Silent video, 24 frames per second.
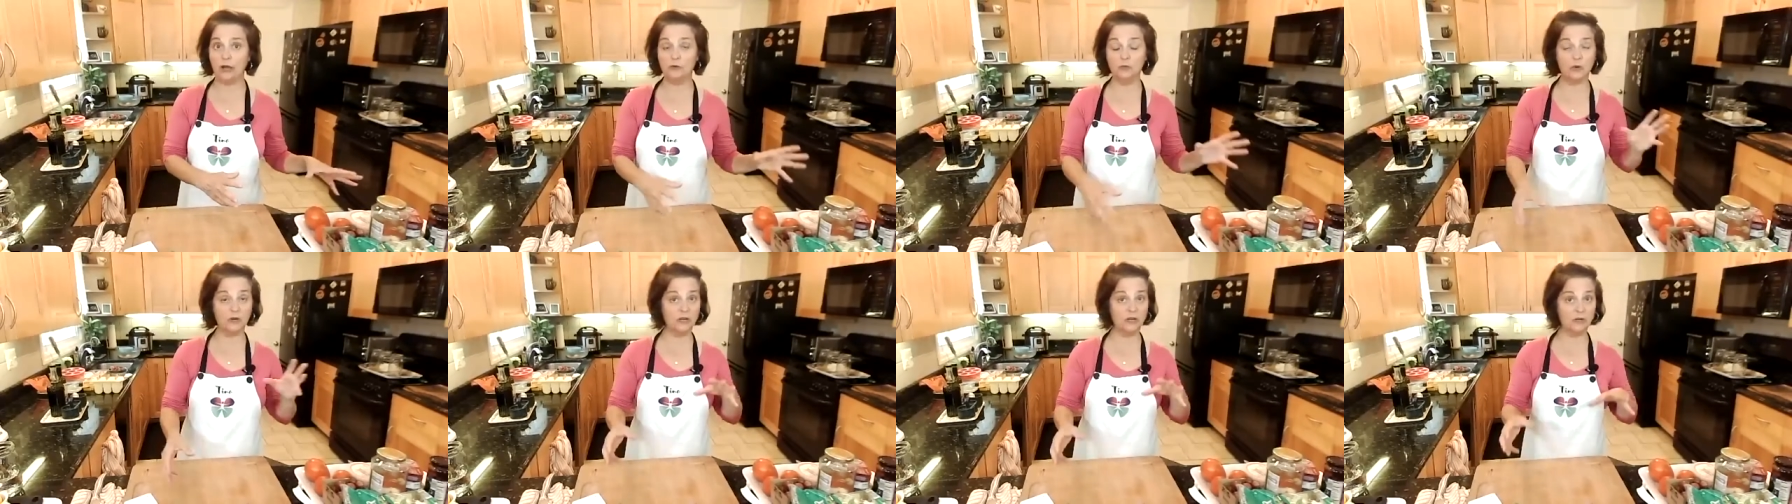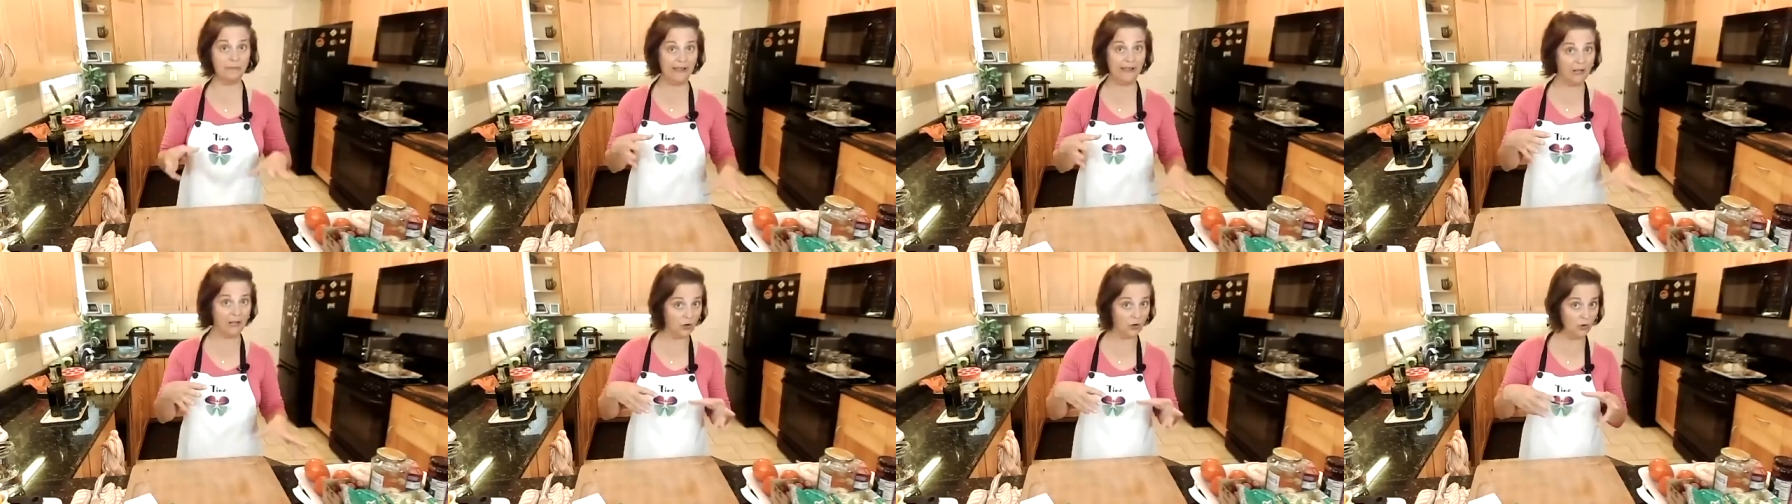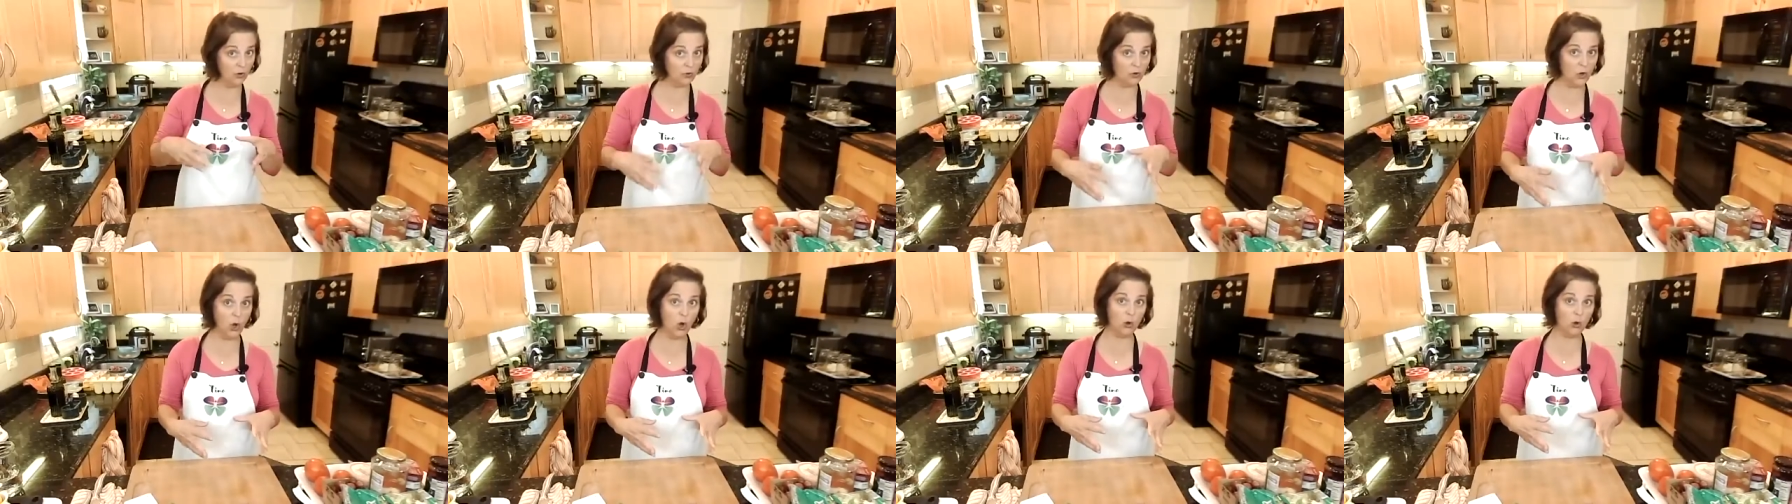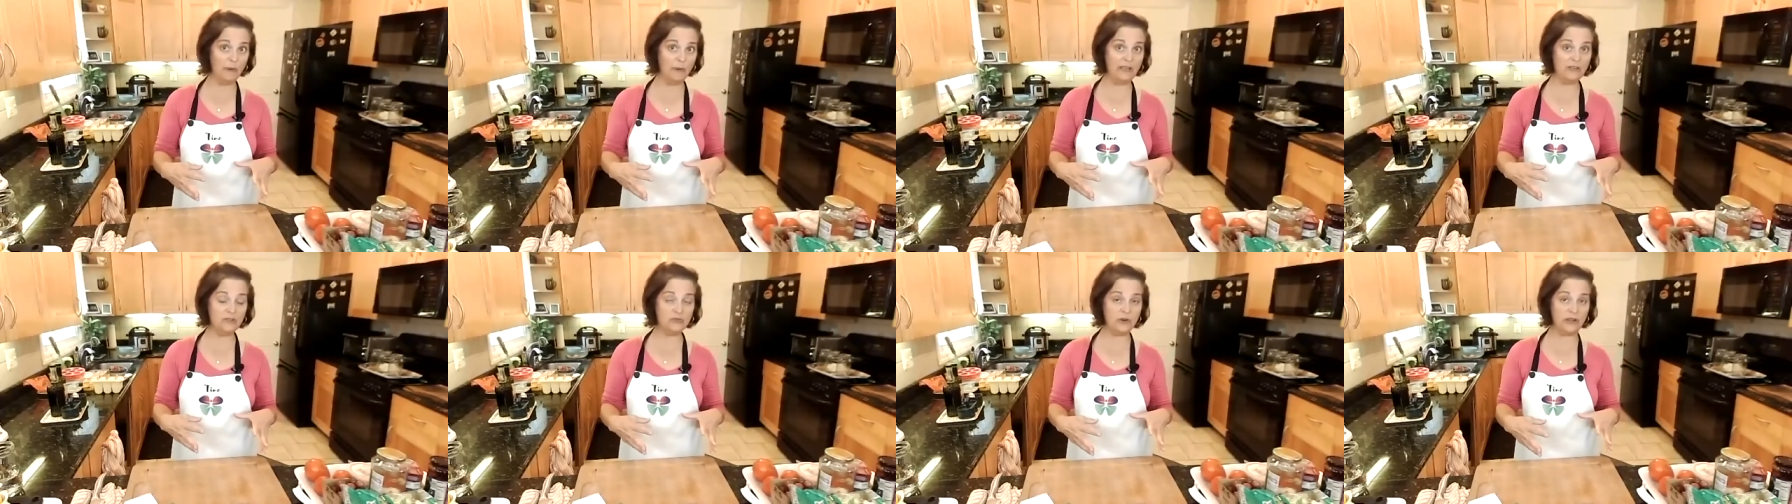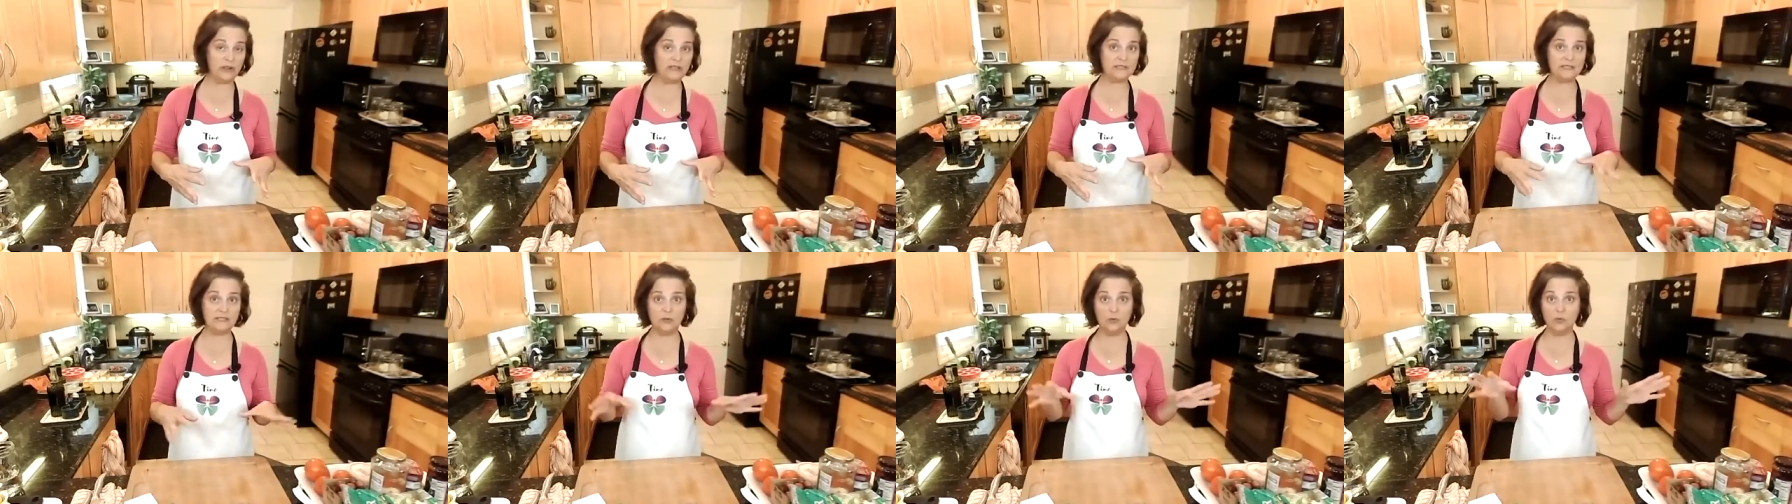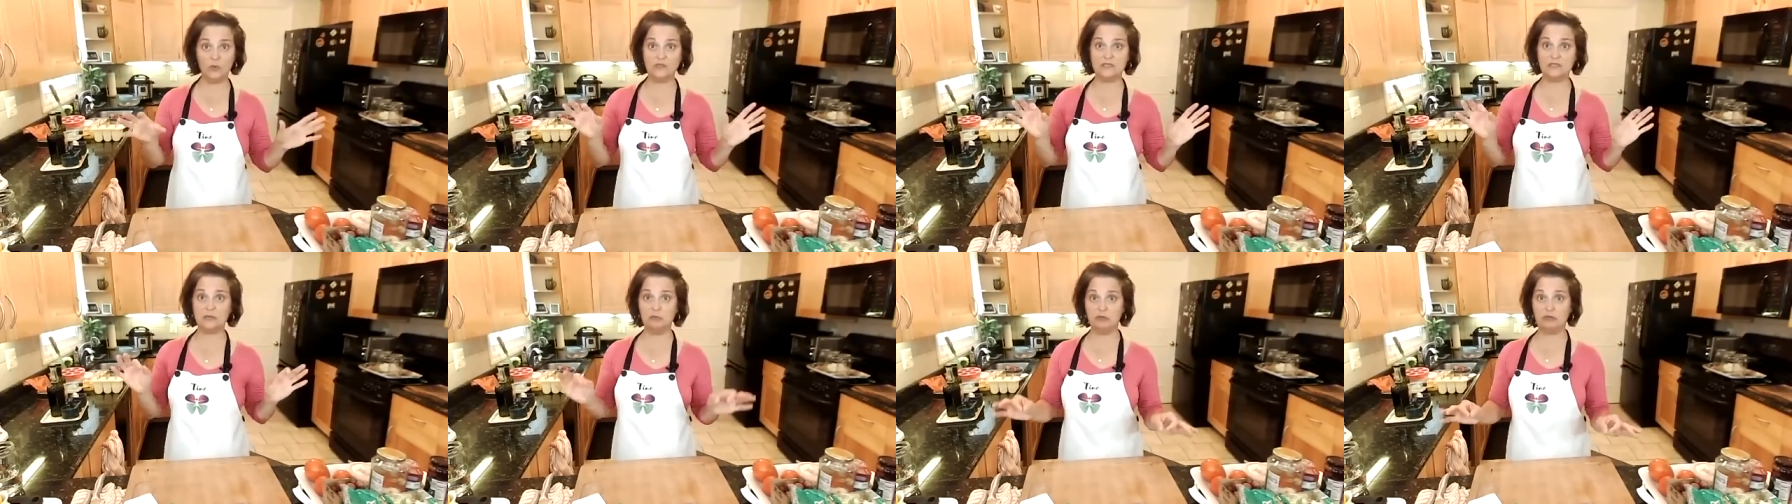and we're going to make our own homemade dressing
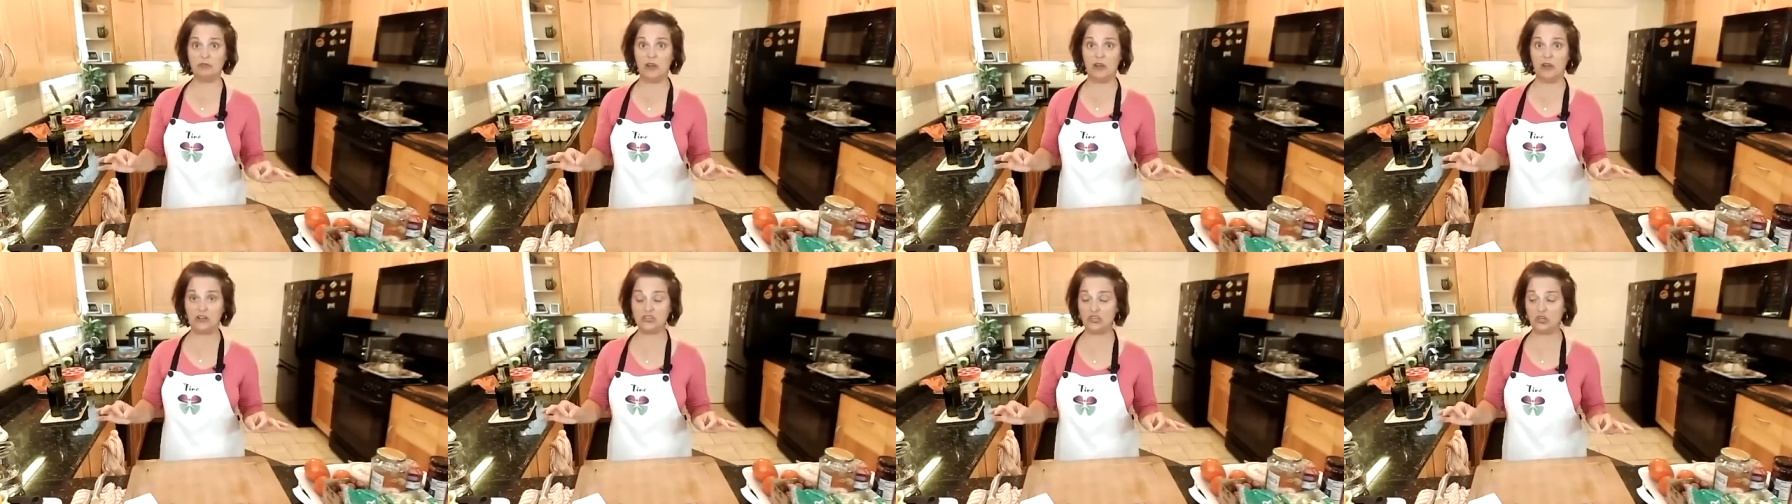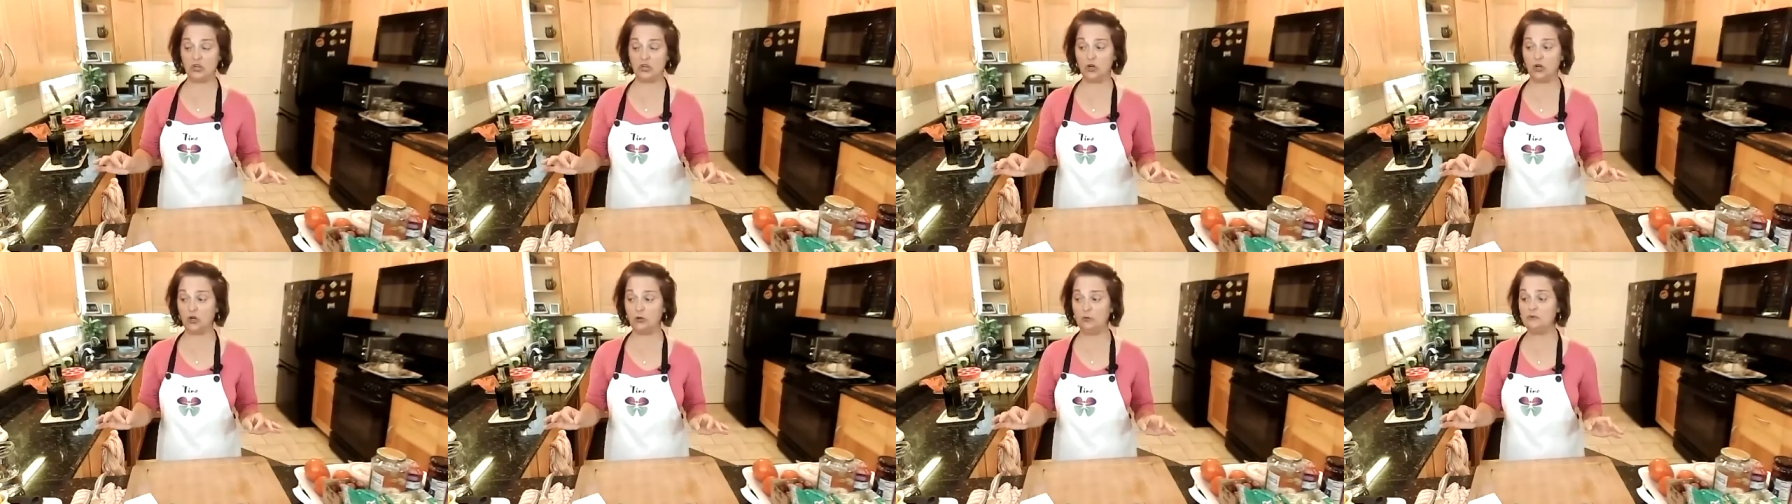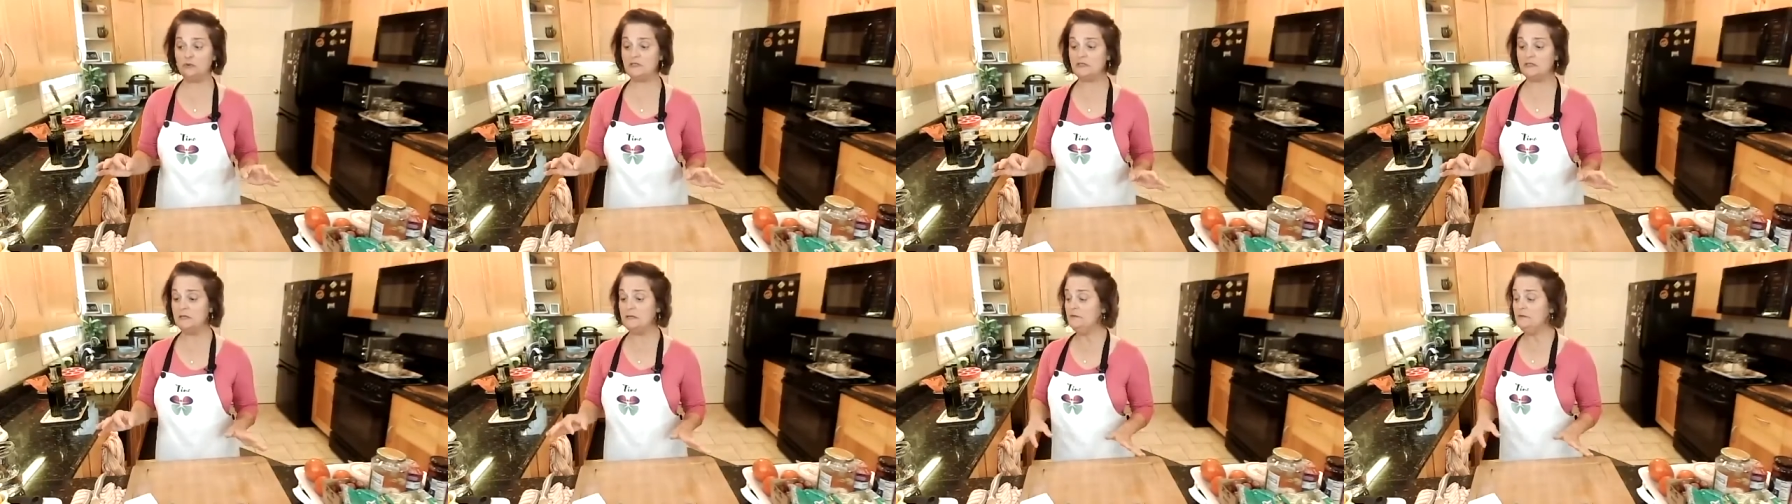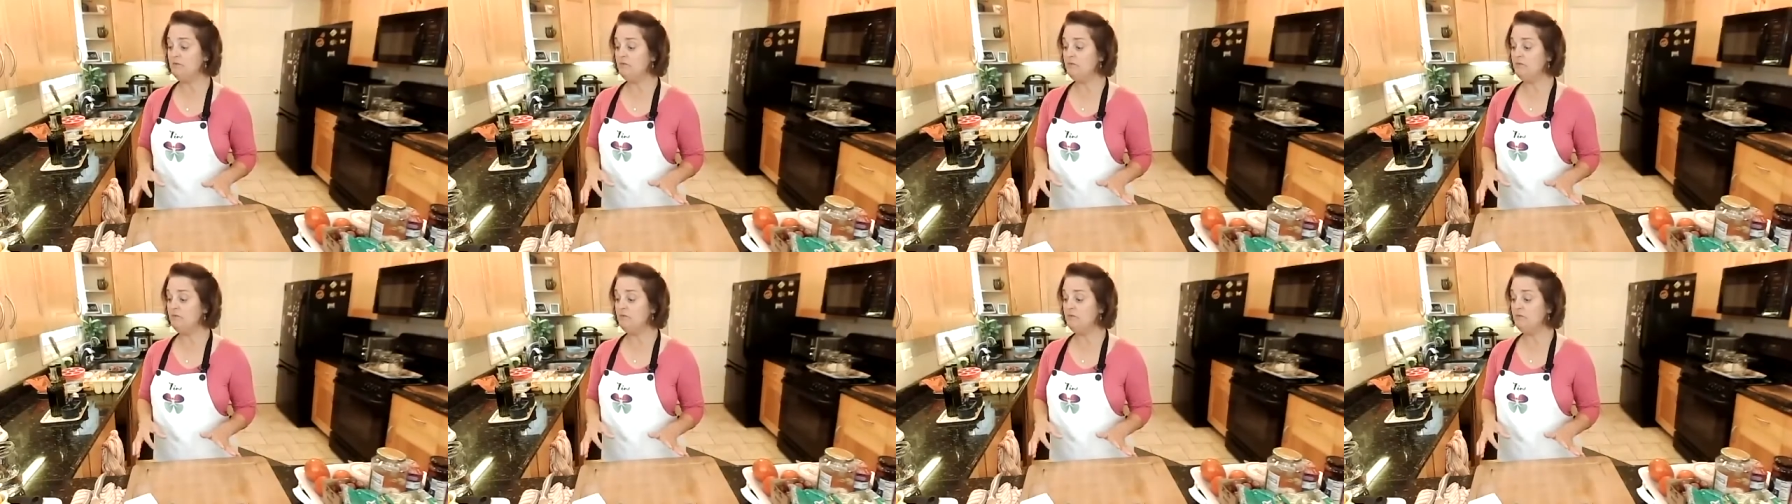with some fresh herbs.